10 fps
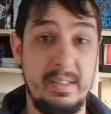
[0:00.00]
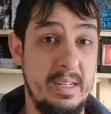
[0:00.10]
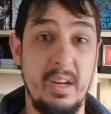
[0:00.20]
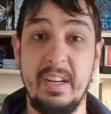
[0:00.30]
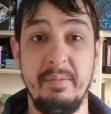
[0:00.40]

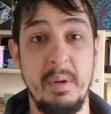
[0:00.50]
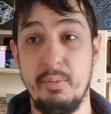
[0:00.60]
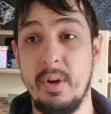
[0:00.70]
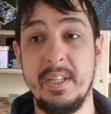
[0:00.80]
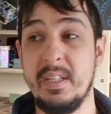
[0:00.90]
I give them my
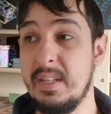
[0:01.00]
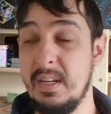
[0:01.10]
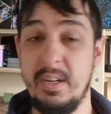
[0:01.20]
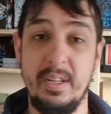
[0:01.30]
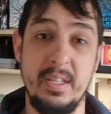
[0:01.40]
prices, say,
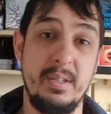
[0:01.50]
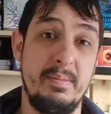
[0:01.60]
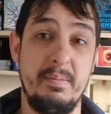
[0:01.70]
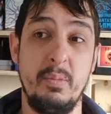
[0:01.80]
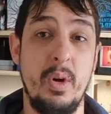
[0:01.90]
look, this is
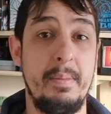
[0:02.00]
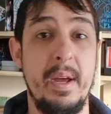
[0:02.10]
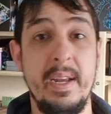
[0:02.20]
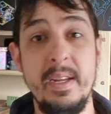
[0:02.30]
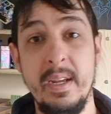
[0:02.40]
what I
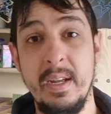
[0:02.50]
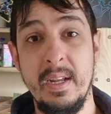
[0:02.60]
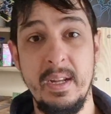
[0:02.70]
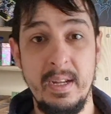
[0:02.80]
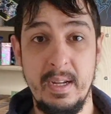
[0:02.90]
pay,
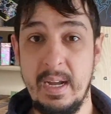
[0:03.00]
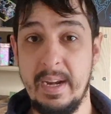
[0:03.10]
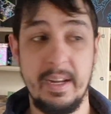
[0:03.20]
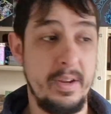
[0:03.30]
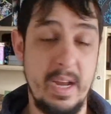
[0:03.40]
and
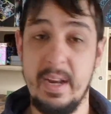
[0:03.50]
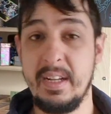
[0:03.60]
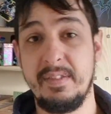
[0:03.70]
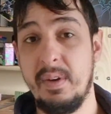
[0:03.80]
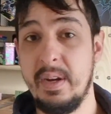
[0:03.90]
they go, yeah, that's
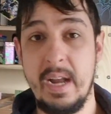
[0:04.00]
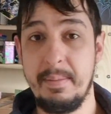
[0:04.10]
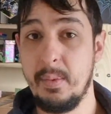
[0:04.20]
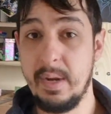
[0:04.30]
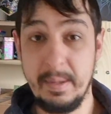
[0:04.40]
fine, happy
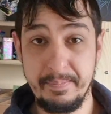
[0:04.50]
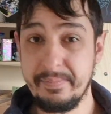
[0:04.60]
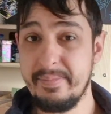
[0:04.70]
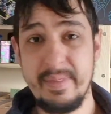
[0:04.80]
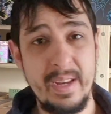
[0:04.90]
with that,
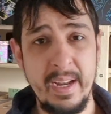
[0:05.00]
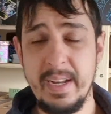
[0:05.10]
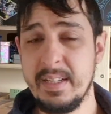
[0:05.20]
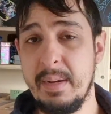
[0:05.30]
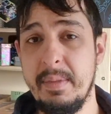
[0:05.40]
and they
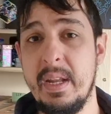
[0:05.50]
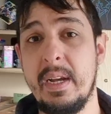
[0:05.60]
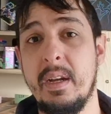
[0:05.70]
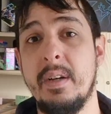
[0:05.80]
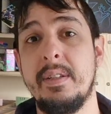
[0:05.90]
send me their
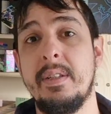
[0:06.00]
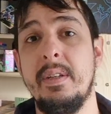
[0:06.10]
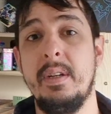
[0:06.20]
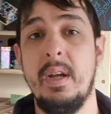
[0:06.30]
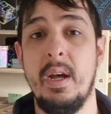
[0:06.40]
cards,
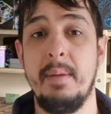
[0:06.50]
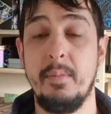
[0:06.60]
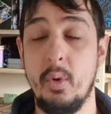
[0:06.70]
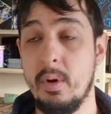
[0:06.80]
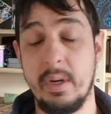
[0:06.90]

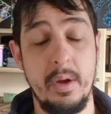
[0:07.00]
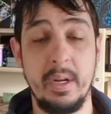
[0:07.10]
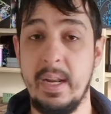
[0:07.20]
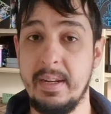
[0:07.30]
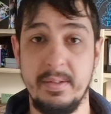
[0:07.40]
or I go and
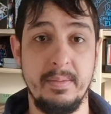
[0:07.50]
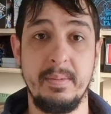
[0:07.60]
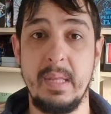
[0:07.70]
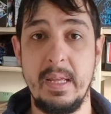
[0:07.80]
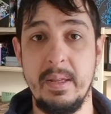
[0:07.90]
collect, or
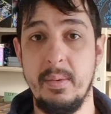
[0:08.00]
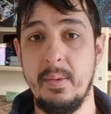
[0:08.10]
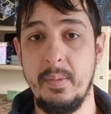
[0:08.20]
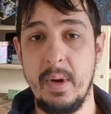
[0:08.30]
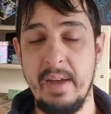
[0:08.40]

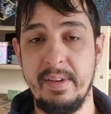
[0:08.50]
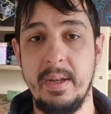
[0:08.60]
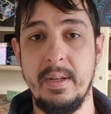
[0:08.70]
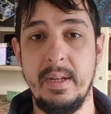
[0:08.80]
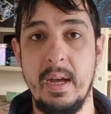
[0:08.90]
whatever,
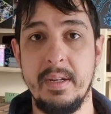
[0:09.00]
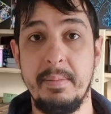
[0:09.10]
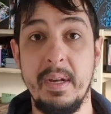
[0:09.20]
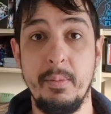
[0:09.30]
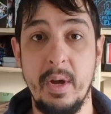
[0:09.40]

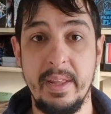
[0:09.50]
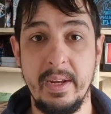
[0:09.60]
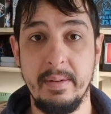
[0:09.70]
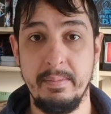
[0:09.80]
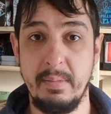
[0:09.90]
depending
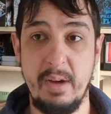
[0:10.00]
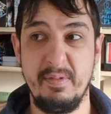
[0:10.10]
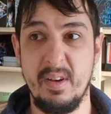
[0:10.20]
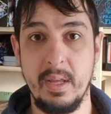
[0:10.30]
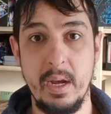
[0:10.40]
how
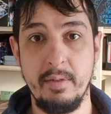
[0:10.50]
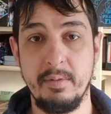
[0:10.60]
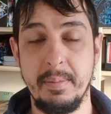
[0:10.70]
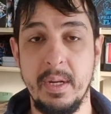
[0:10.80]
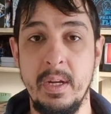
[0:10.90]
far they are from me.